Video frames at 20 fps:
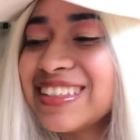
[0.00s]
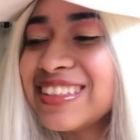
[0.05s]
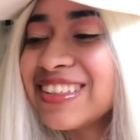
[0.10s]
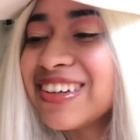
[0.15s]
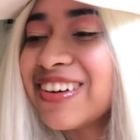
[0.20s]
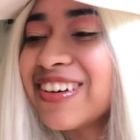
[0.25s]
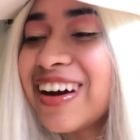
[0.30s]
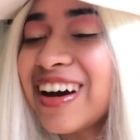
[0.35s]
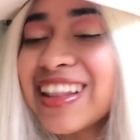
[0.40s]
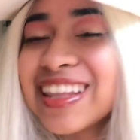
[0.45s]

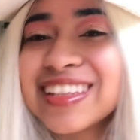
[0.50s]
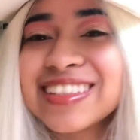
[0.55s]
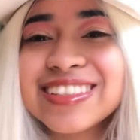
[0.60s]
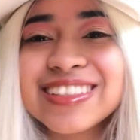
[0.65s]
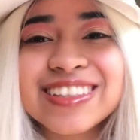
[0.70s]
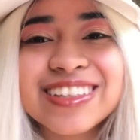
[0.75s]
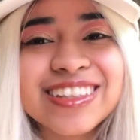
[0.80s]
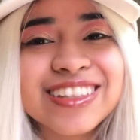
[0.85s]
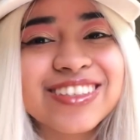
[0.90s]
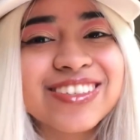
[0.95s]
So let's
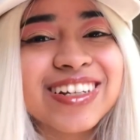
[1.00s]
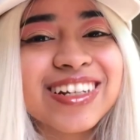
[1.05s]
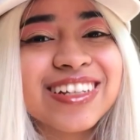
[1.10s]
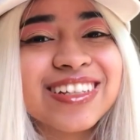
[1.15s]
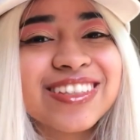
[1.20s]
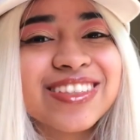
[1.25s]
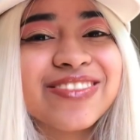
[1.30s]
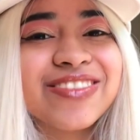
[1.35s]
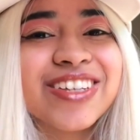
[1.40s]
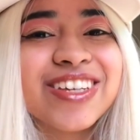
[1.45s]
just get straight
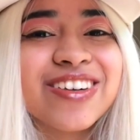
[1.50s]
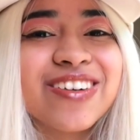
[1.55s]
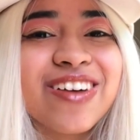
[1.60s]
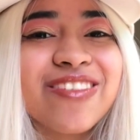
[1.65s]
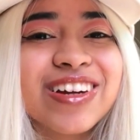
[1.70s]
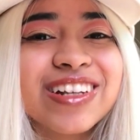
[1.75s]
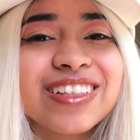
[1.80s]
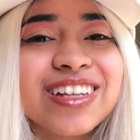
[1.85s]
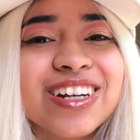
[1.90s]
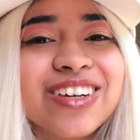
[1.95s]
into the video.
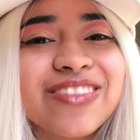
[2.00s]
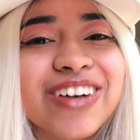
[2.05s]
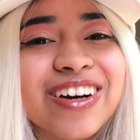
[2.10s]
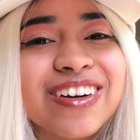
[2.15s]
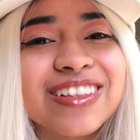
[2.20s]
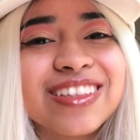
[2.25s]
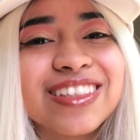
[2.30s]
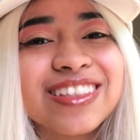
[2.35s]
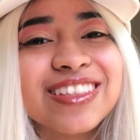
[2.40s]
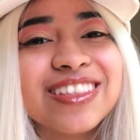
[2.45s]
I want to talk
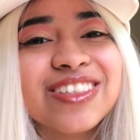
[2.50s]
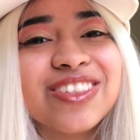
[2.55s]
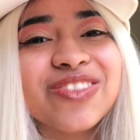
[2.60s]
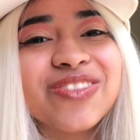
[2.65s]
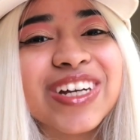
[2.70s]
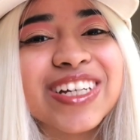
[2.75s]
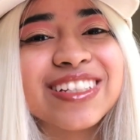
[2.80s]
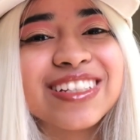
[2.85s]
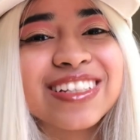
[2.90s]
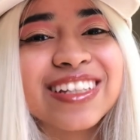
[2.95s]
about the
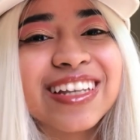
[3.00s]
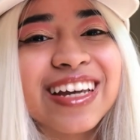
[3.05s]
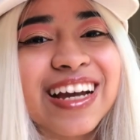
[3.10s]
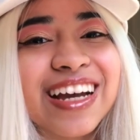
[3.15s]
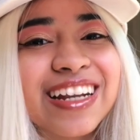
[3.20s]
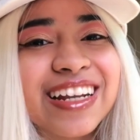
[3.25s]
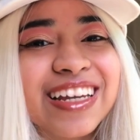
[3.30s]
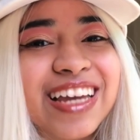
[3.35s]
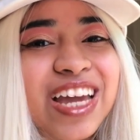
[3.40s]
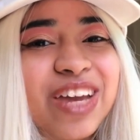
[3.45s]
situation that
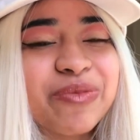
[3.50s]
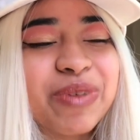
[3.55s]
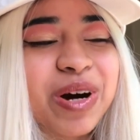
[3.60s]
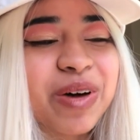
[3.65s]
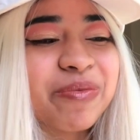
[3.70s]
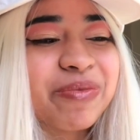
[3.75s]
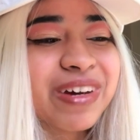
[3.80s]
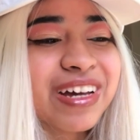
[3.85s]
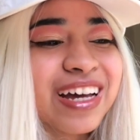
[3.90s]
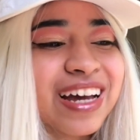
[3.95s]
kind of came
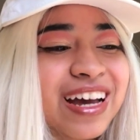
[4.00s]
up.